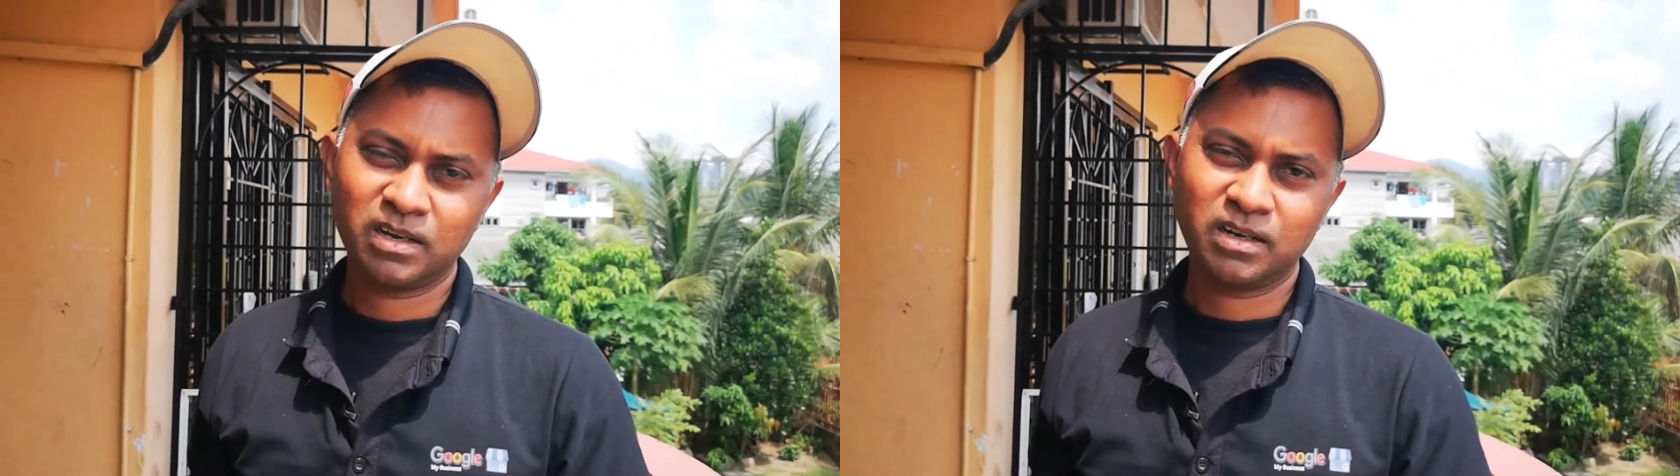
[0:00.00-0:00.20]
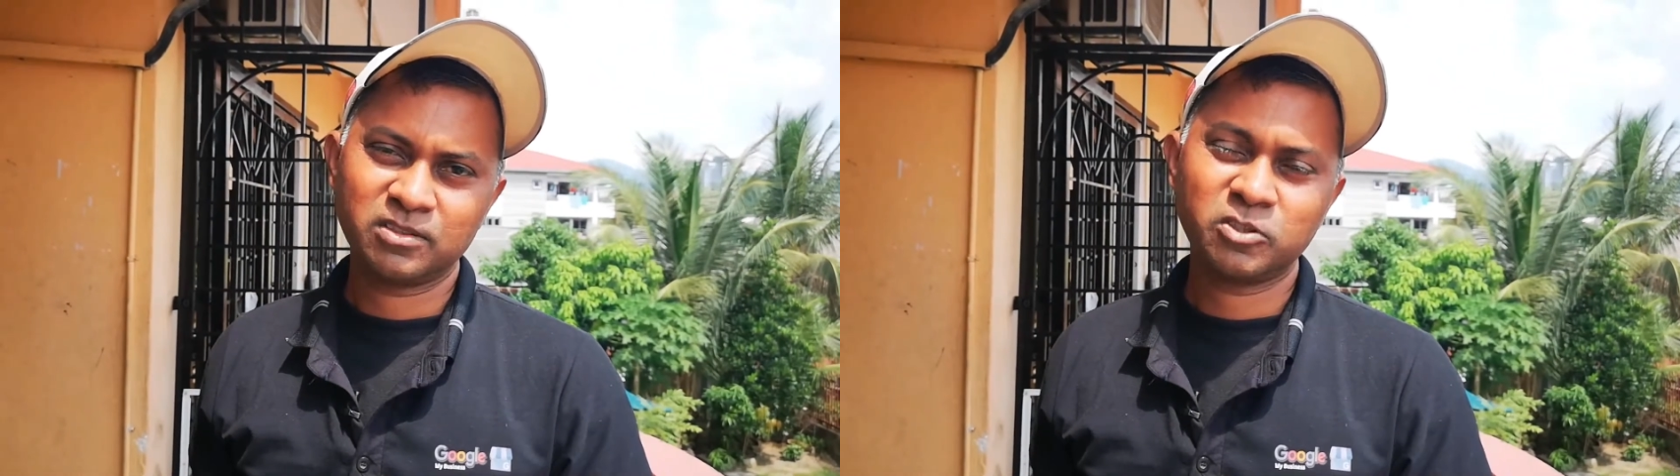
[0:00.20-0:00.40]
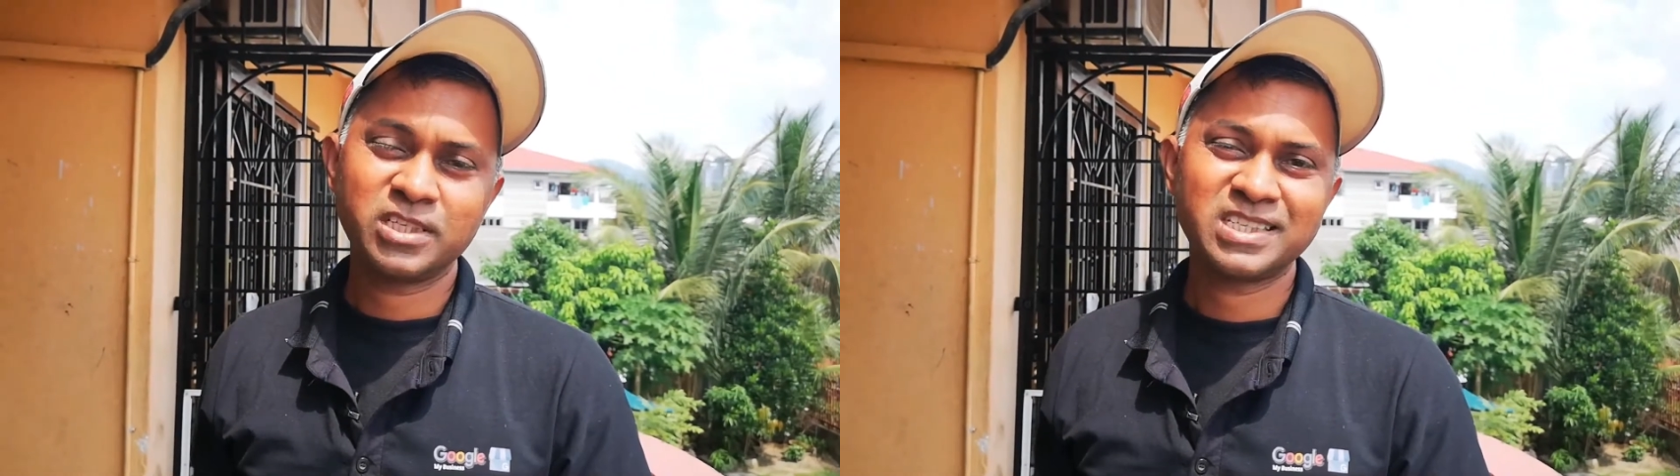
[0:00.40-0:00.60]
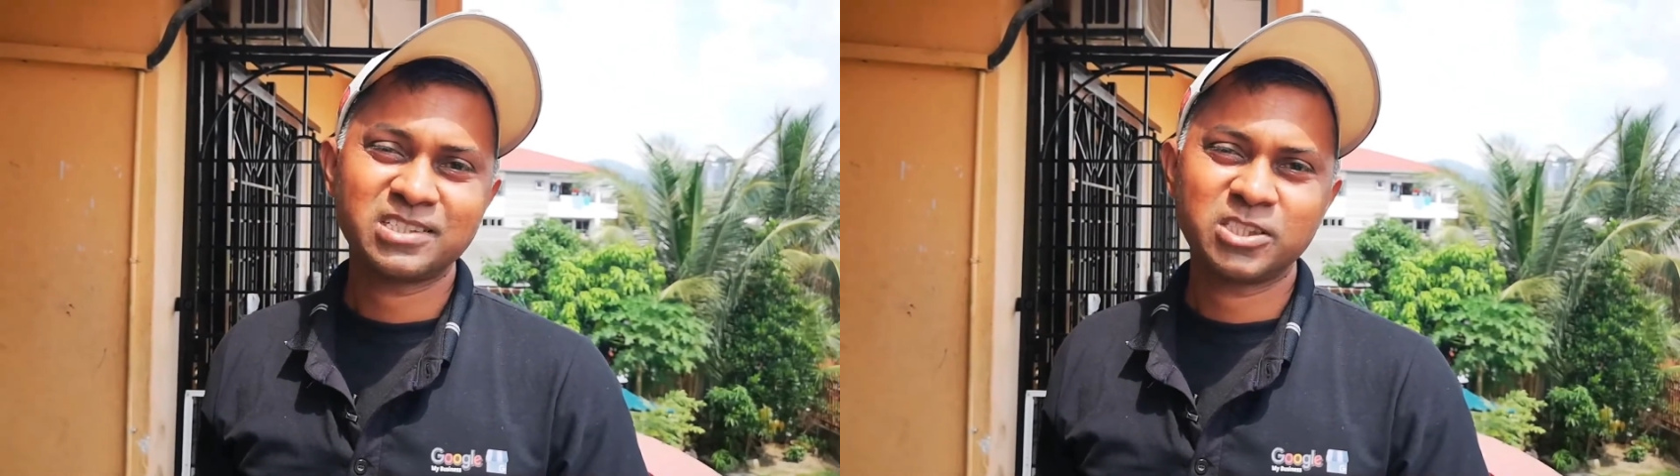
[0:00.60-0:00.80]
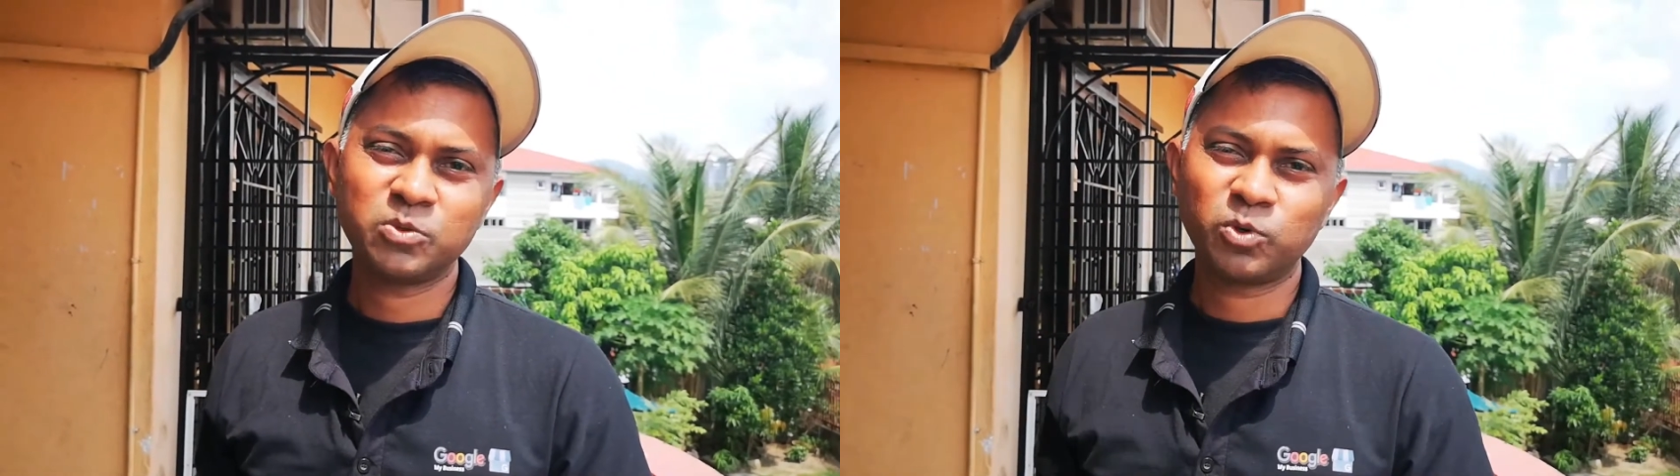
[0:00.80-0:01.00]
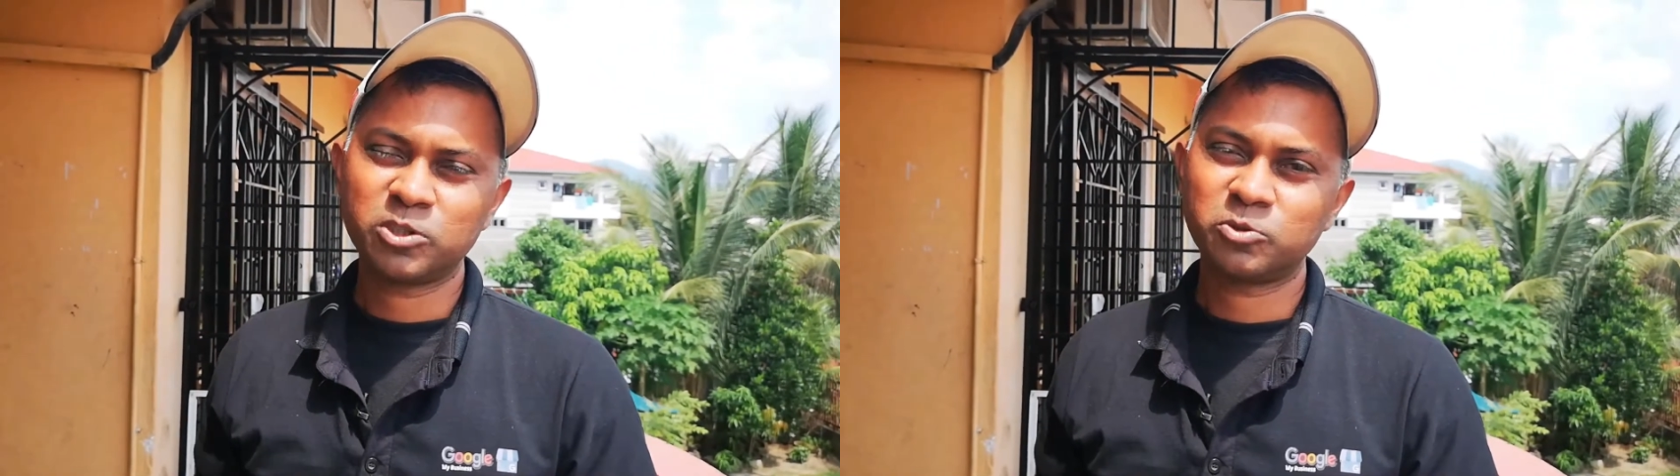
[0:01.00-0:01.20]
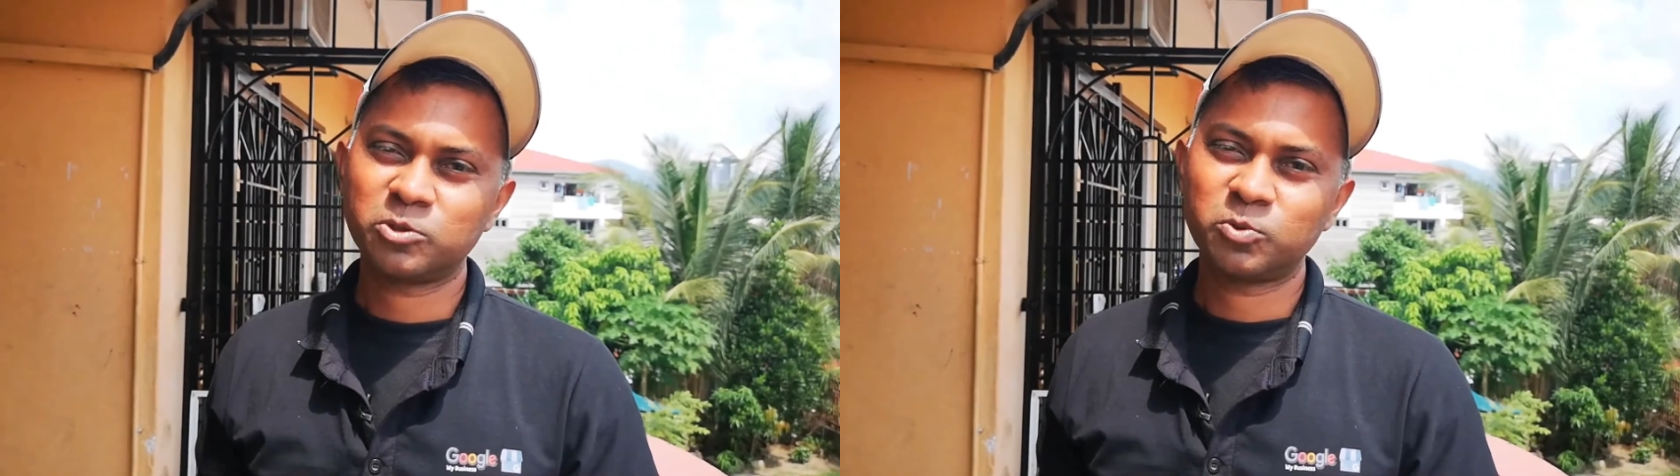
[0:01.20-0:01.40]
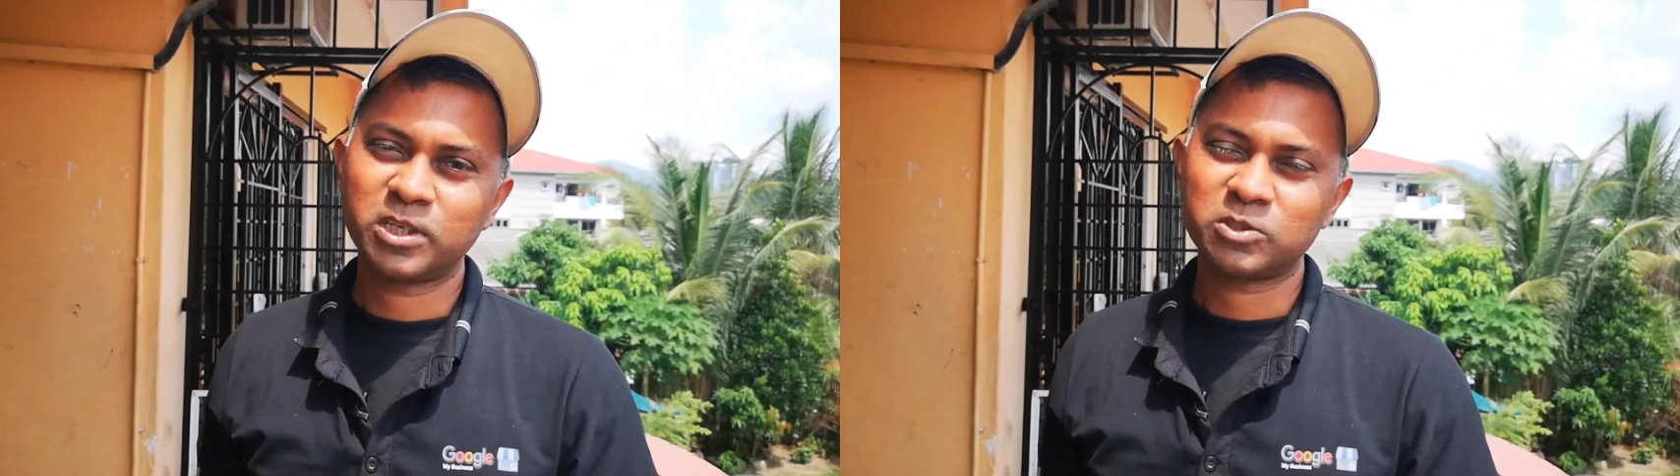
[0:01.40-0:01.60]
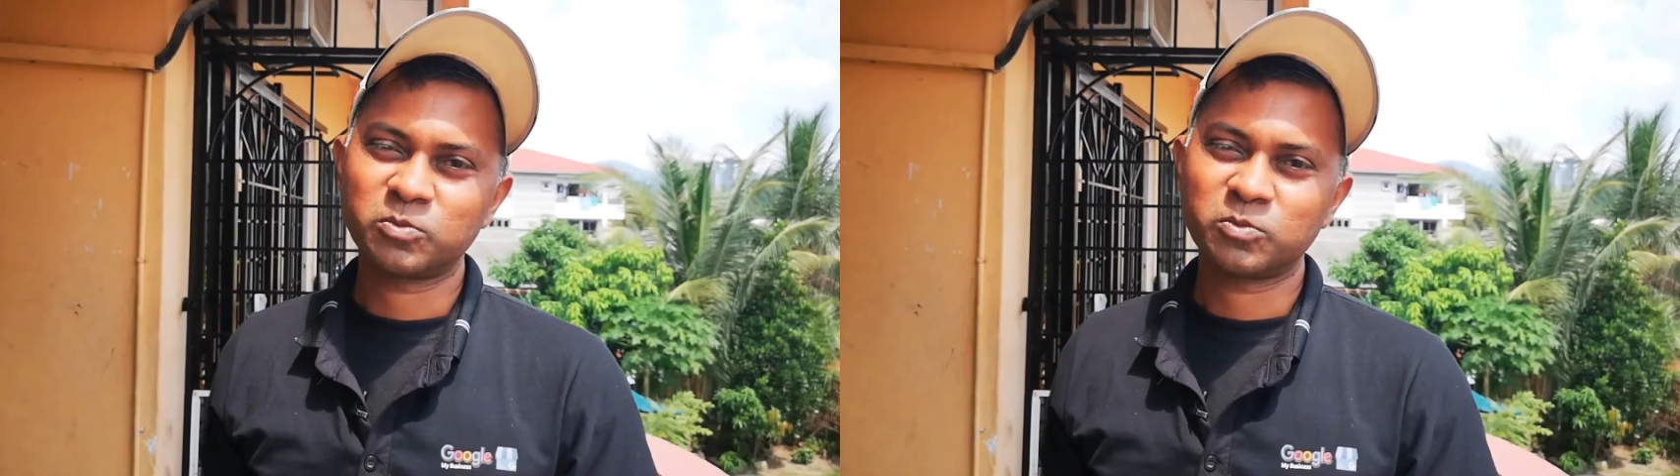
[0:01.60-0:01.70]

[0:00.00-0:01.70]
360 virtual tour